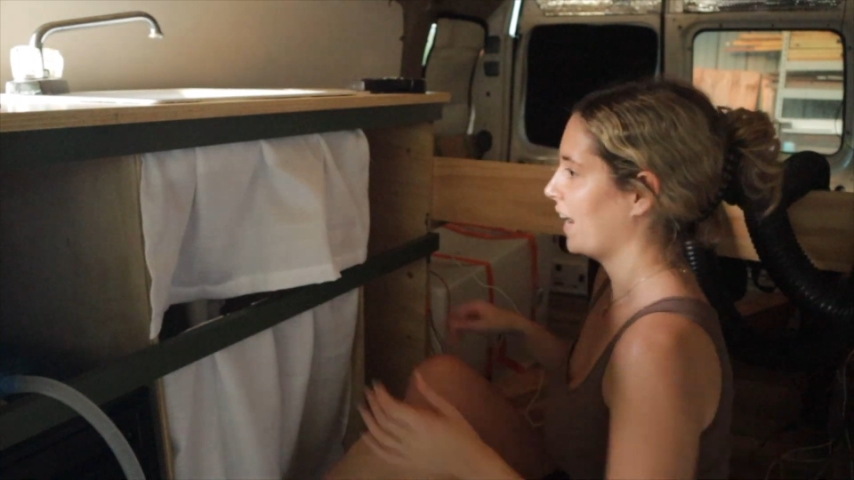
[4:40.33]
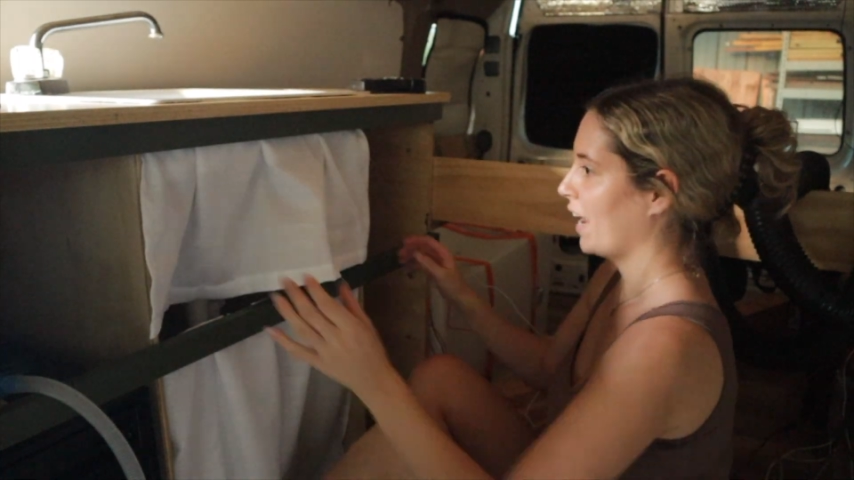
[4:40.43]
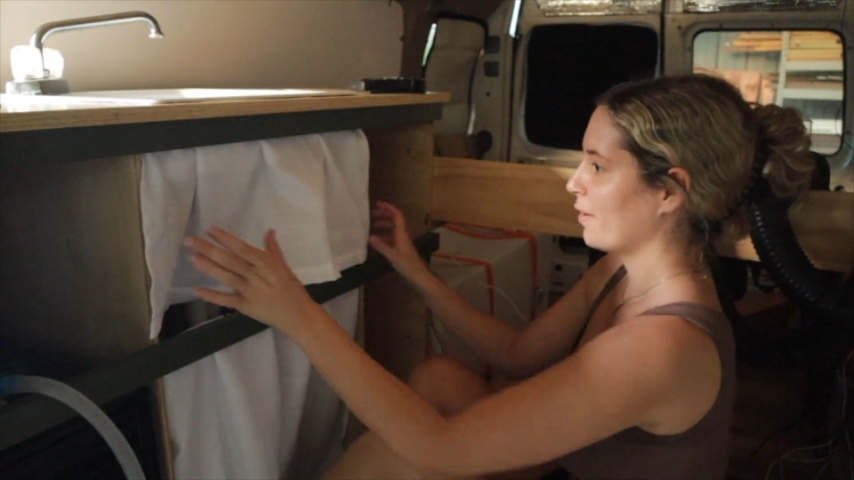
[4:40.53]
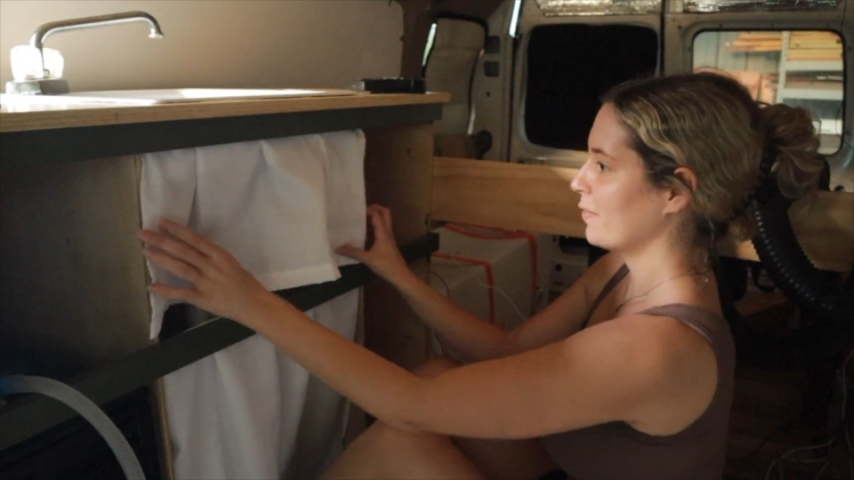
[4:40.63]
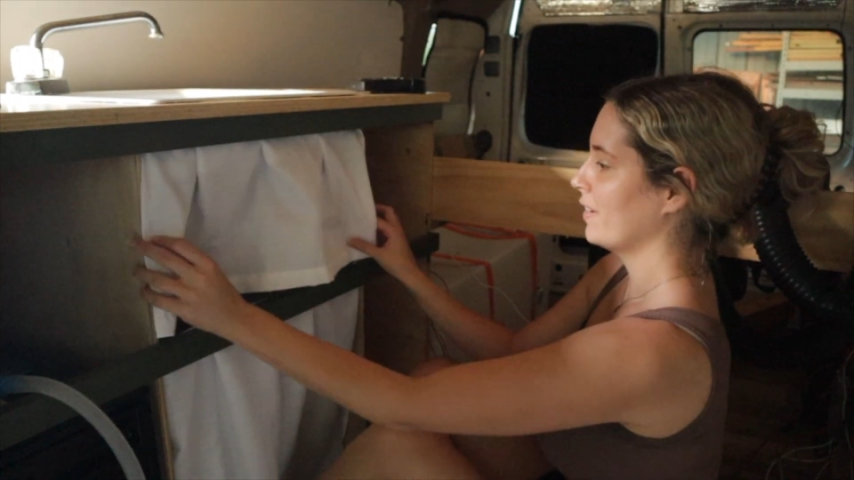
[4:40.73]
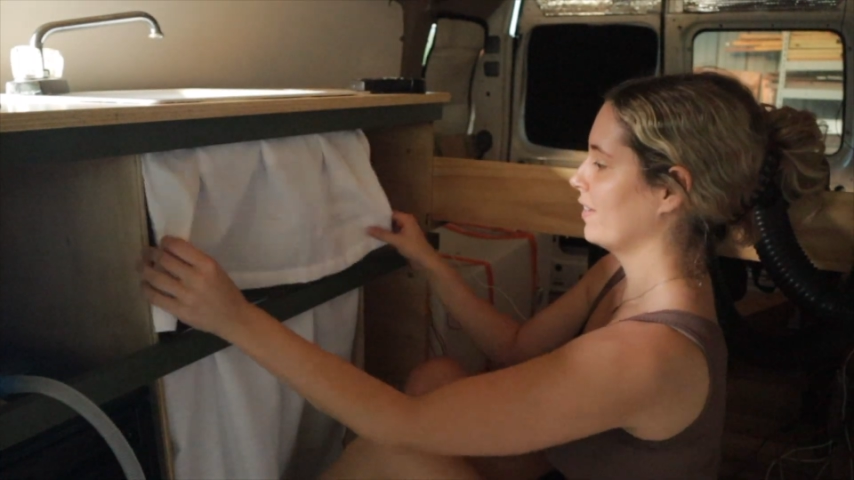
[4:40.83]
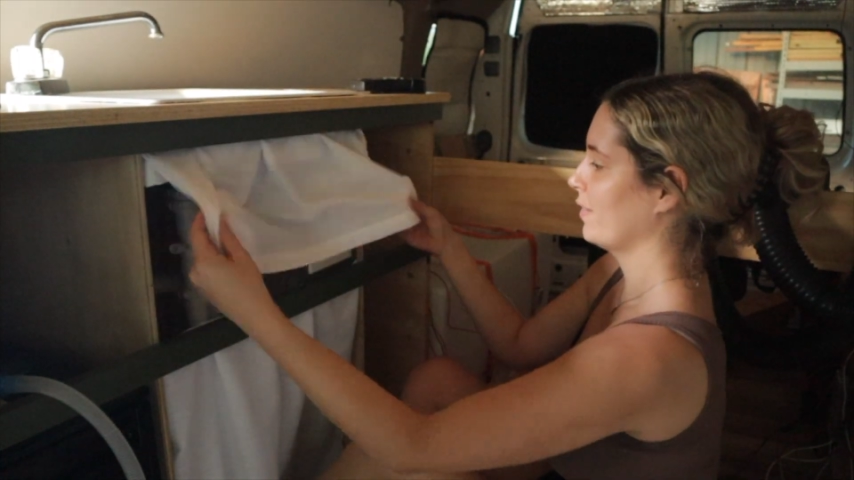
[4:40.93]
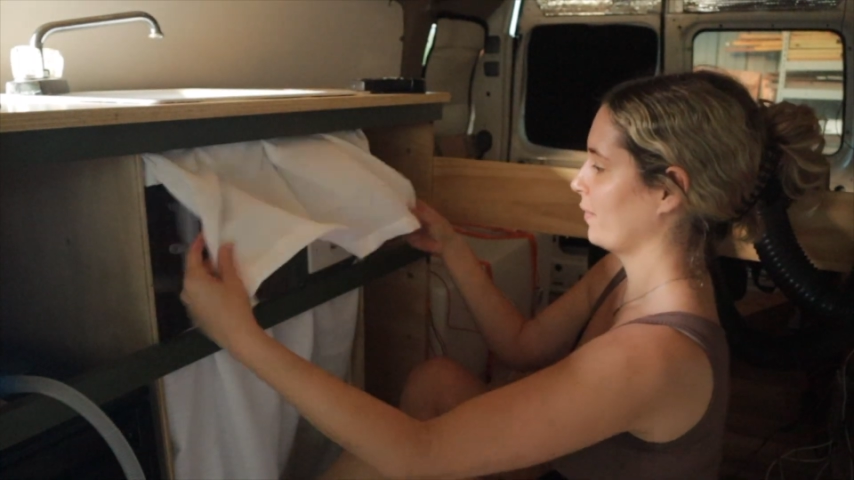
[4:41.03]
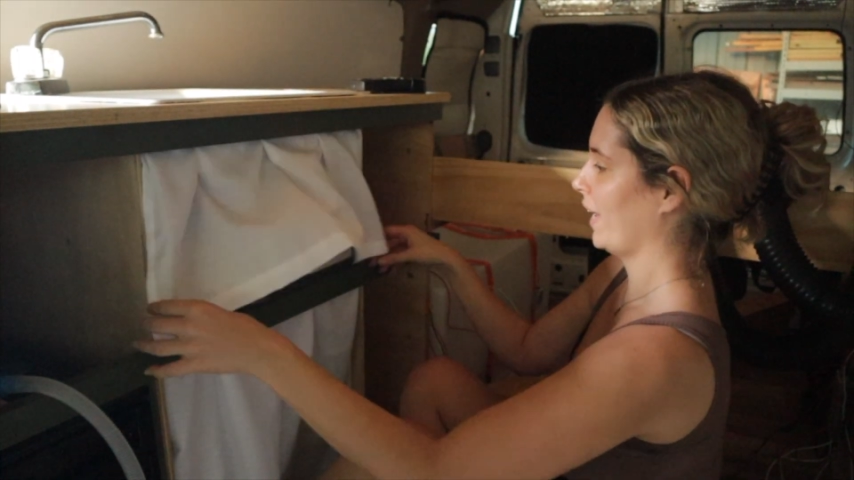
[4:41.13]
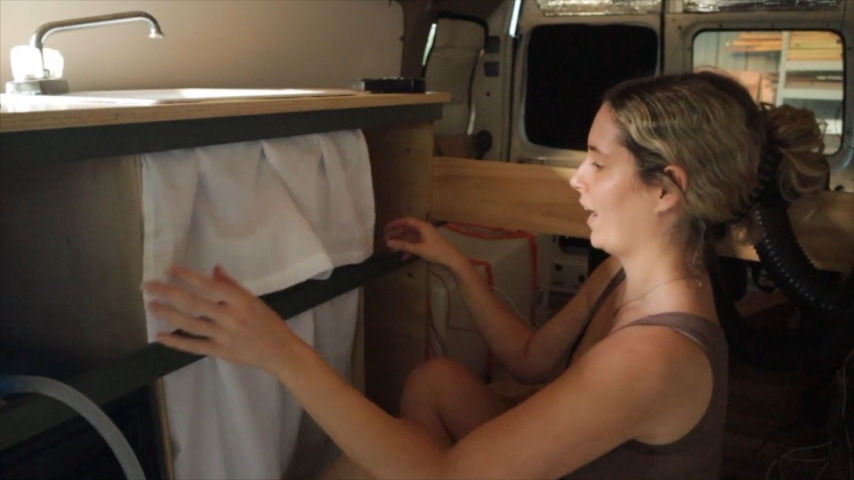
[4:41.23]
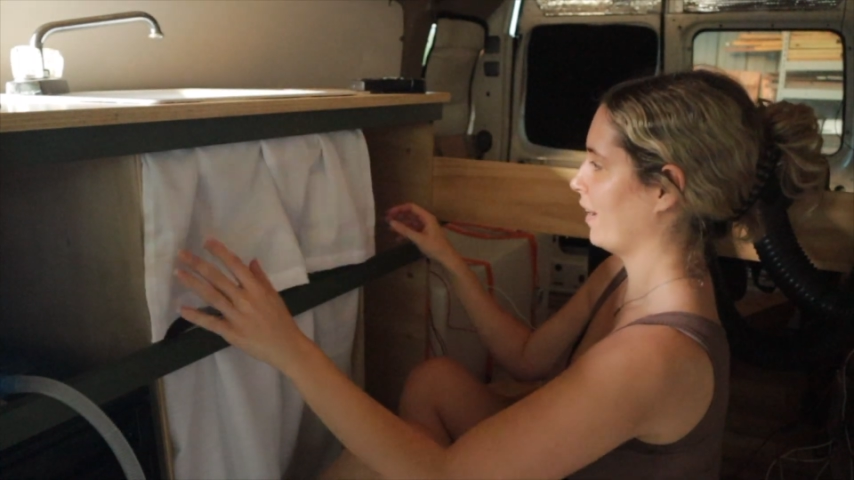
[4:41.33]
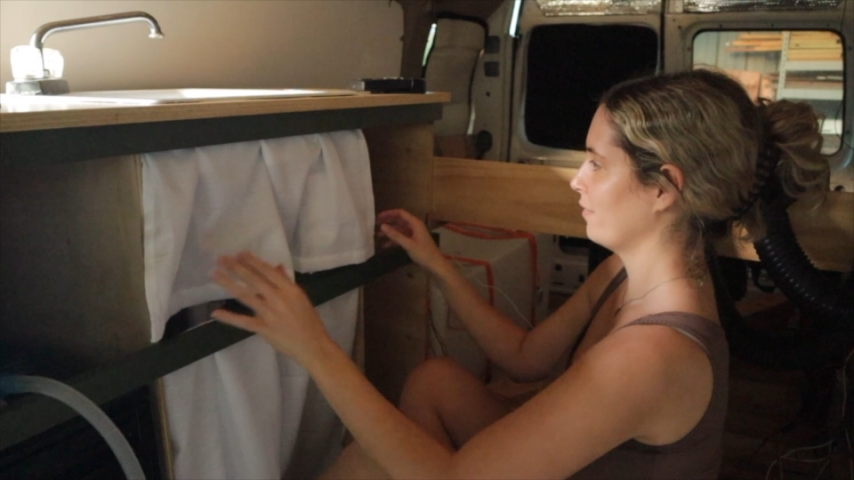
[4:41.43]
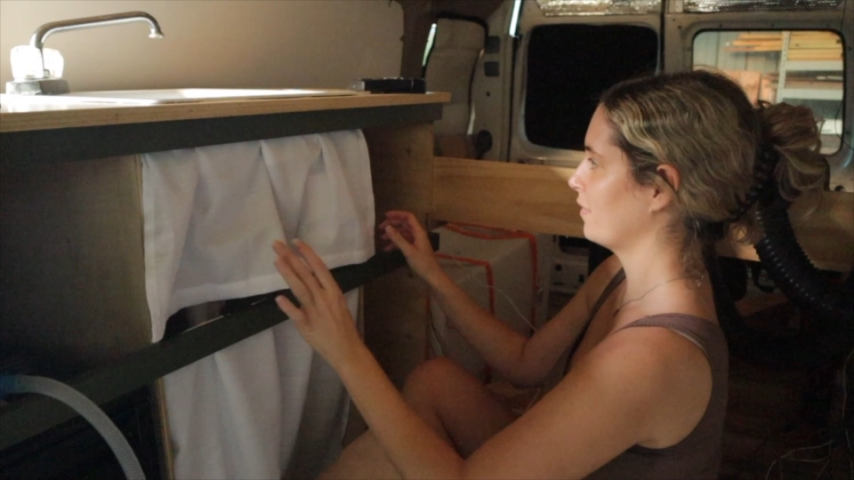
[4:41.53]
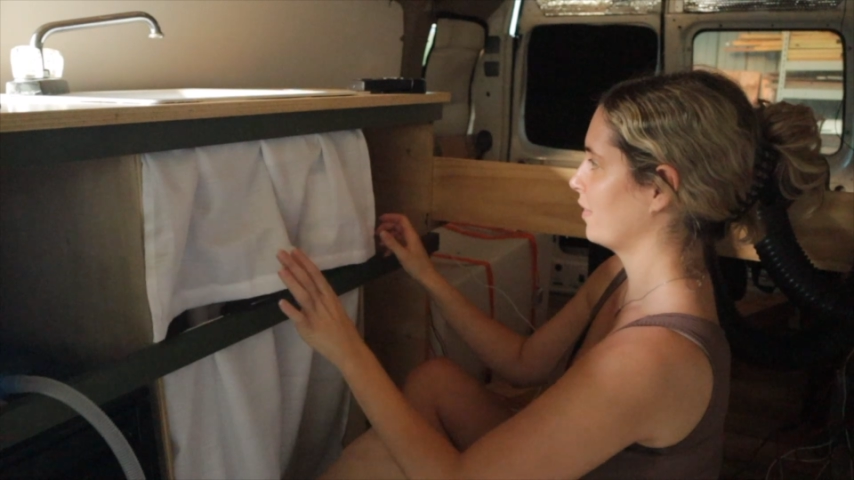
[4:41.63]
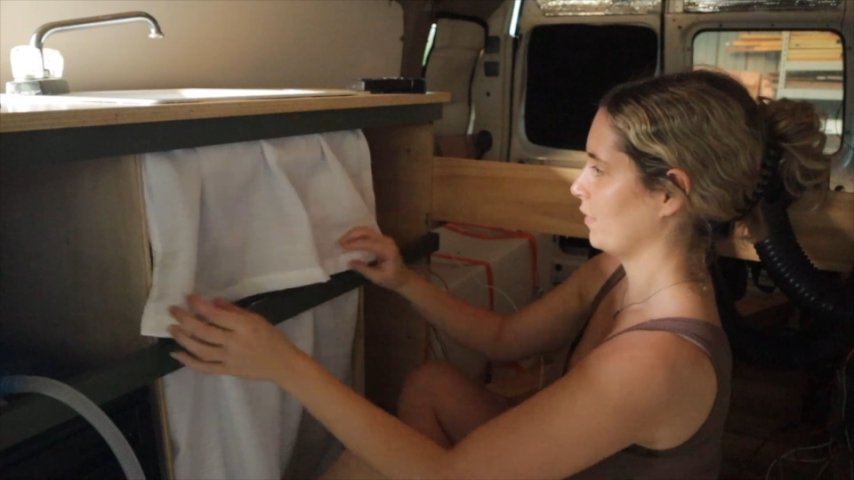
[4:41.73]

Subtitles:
Now we have